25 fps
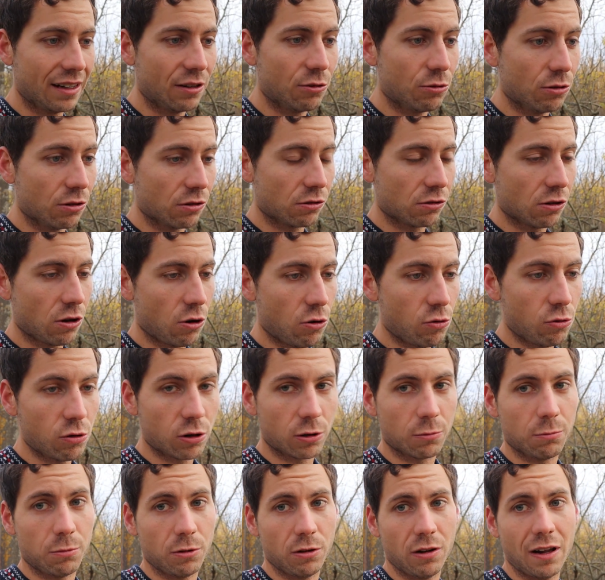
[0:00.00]
and it was
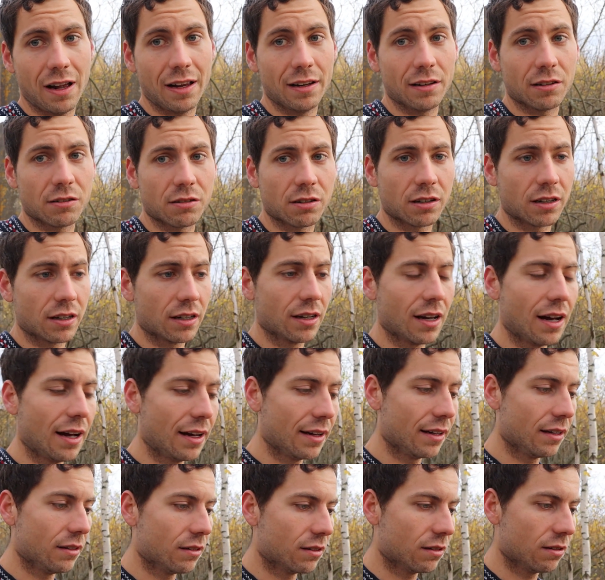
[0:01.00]
horrible, honestly.
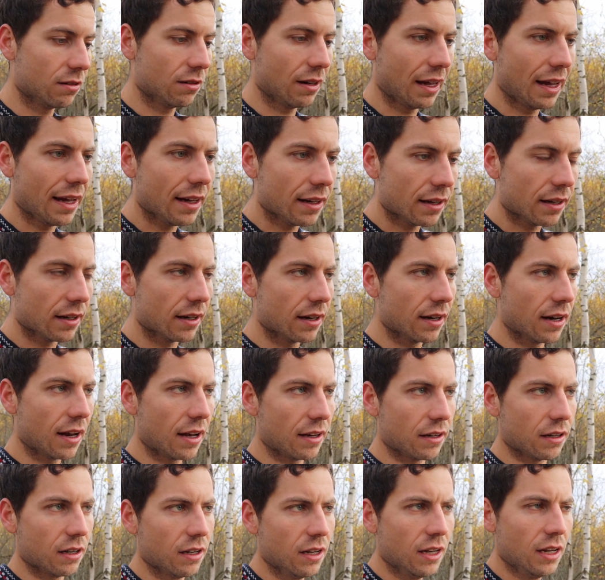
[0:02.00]
I hated it.
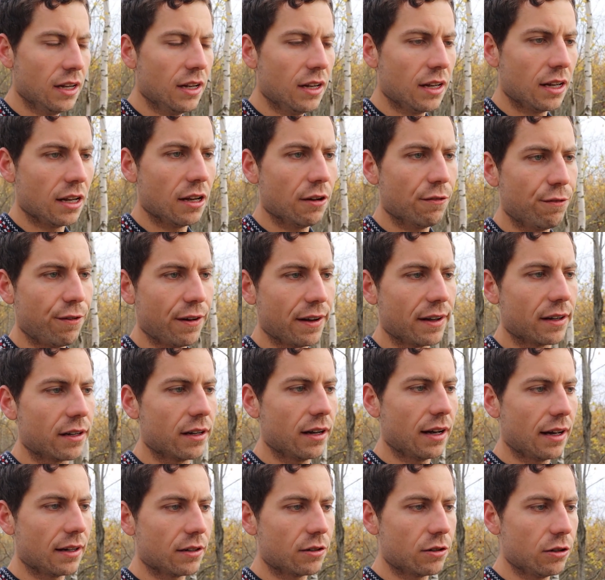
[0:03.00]
If I
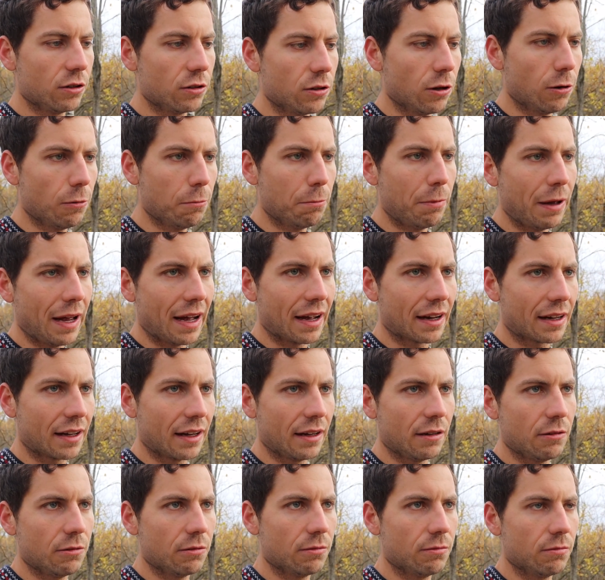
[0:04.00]
could go back,
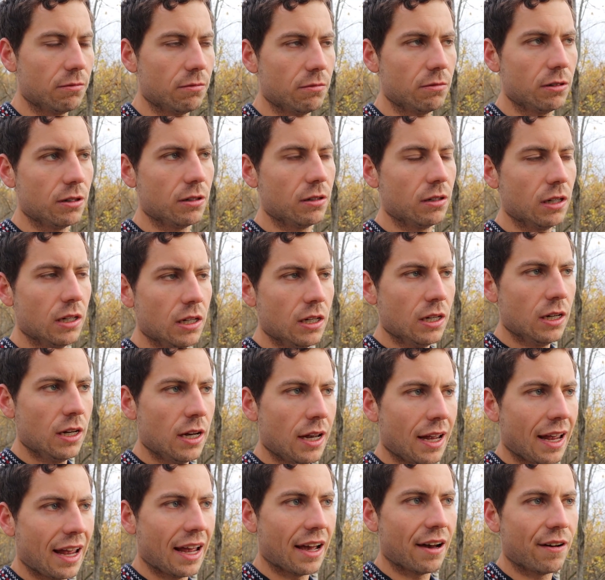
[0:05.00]
I would
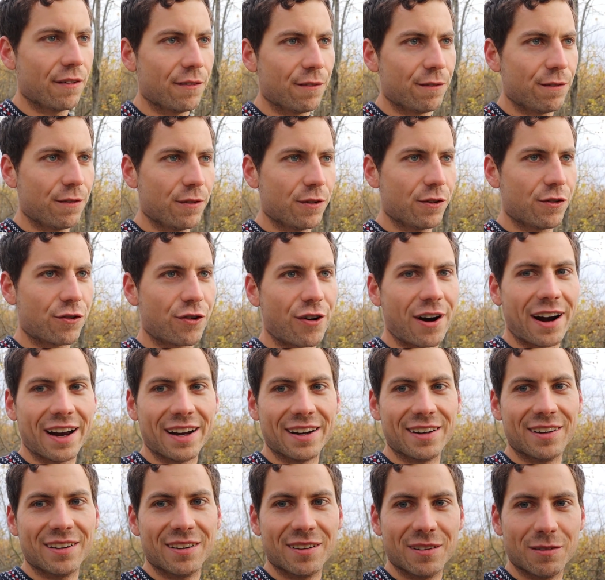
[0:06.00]
have
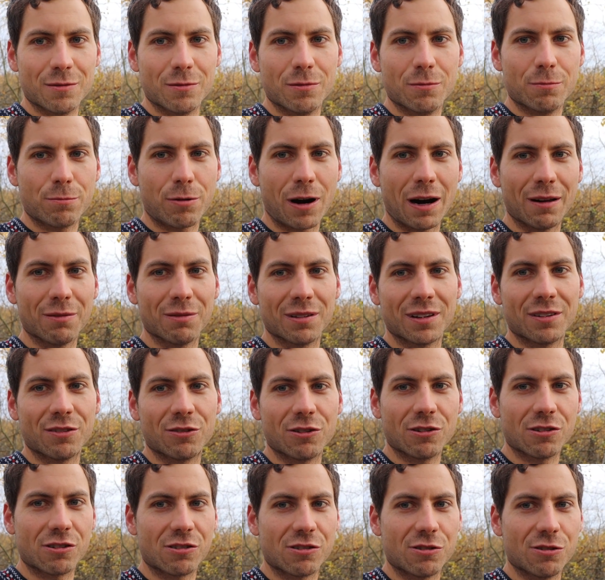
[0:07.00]
tried probably
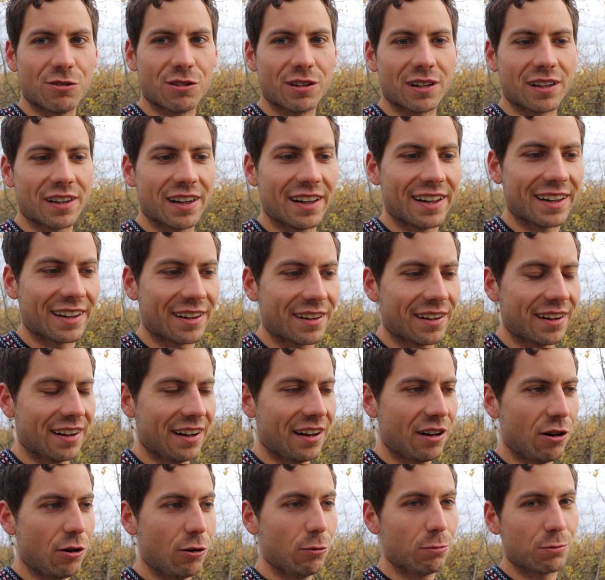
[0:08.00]
just doing like
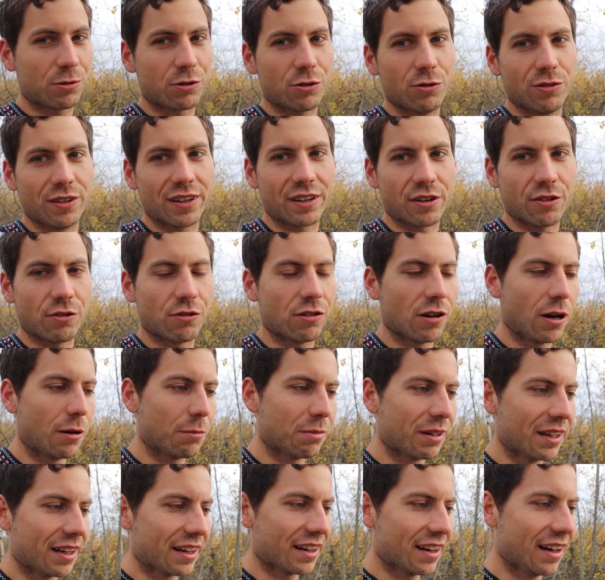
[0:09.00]
homeschooling or
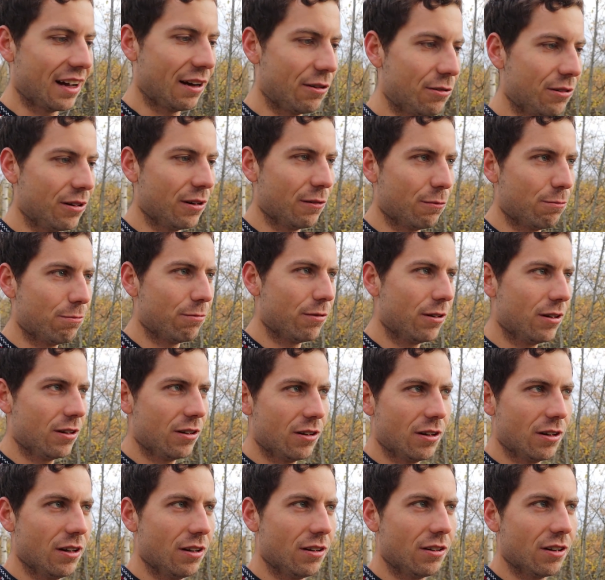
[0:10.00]
something. I would have
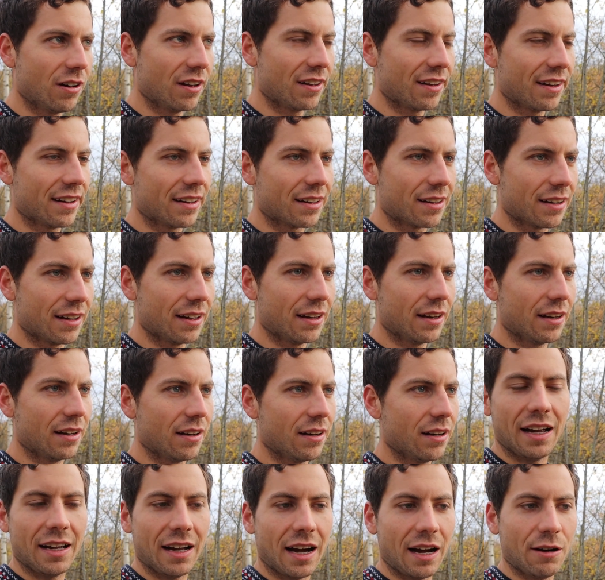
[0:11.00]
done like
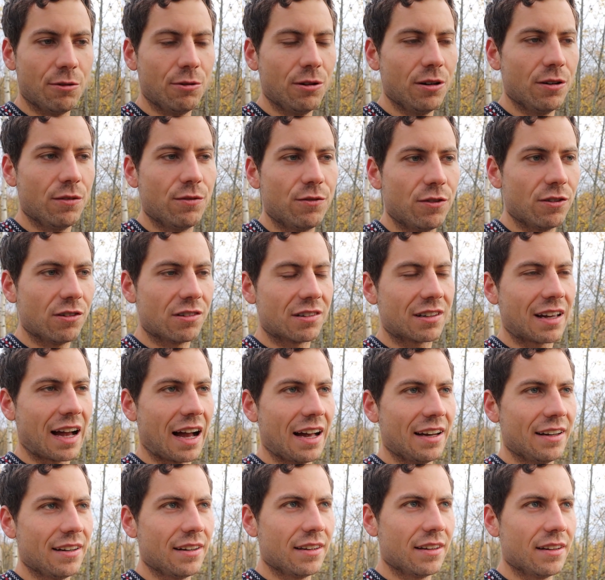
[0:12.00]
I would have just
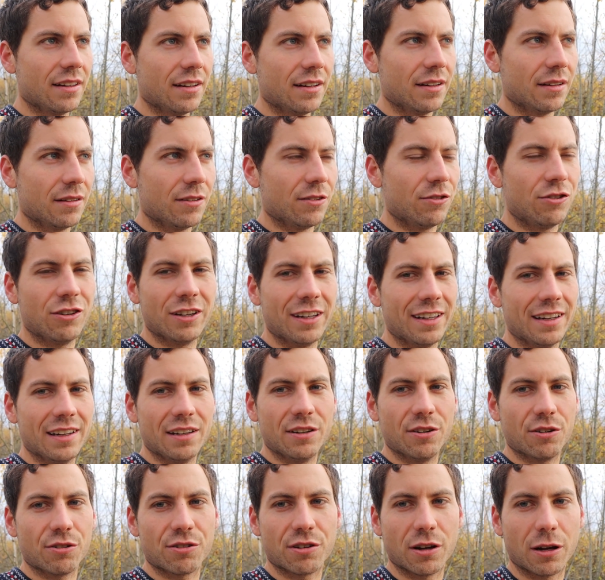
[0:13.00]
gotten the
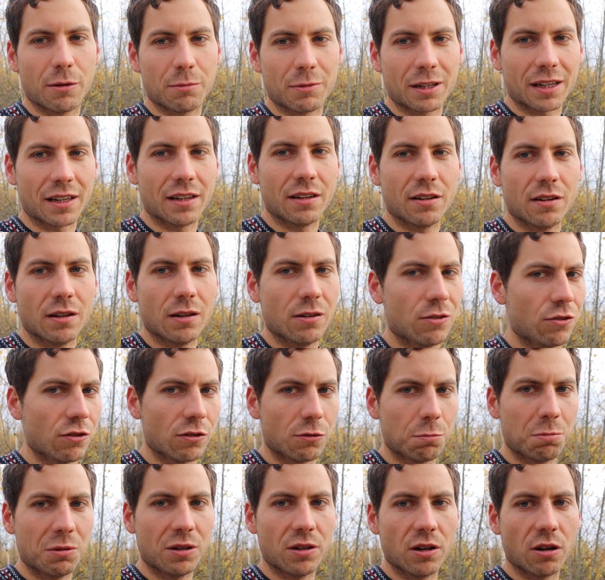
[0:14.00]
GED or something and
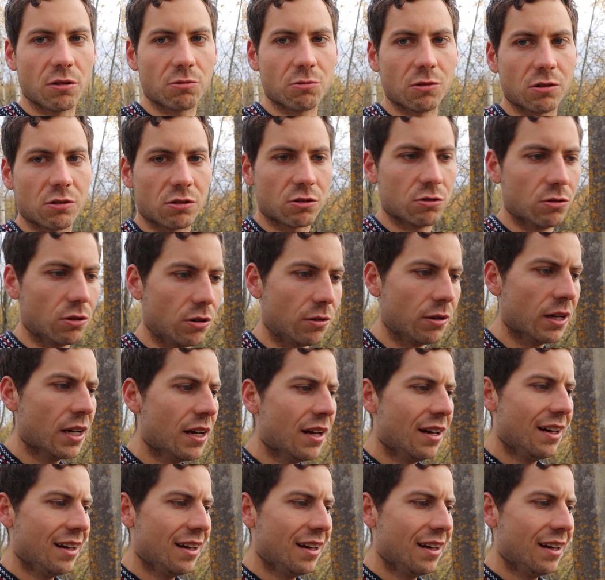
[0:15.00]
just been done with school.